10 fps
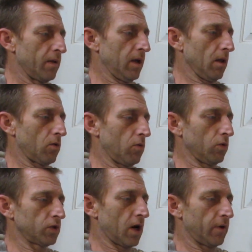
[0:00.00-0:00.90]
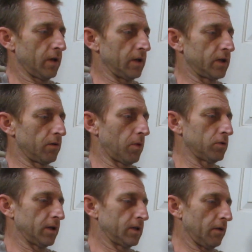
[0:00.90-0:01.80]
The local rules covered in the general
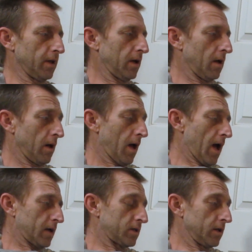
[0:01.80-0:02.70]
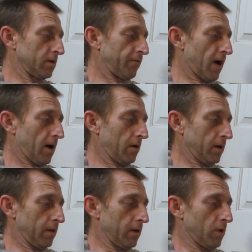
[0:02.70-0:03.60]
proceeds of the action filed
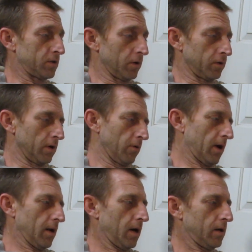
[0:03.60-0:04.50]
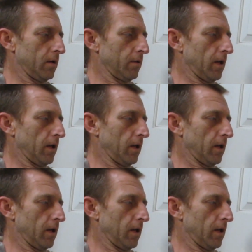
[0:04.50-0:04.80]
in the Western District of North Carolina.